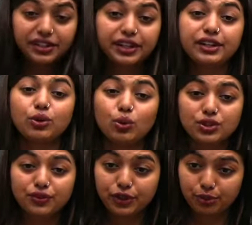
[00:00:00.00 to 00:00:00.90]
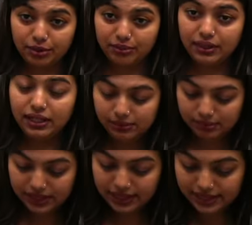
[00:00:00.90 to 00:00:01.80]
written notes for you people,
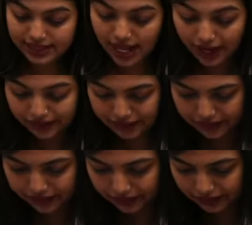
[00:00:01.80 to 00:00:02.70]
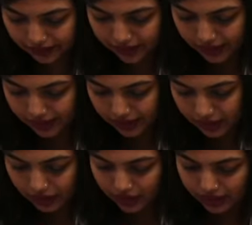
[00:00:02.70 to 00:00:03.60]
but it is handwritten,
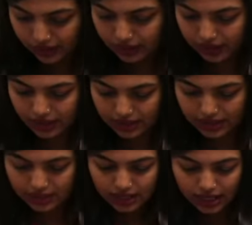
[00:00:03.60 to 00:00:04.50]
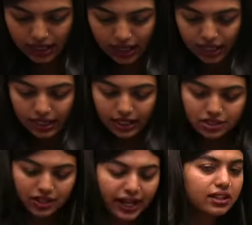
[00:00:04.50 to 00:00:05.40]
okay. Yes,
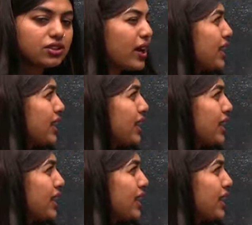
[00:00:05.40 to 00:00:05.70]
let's write. So,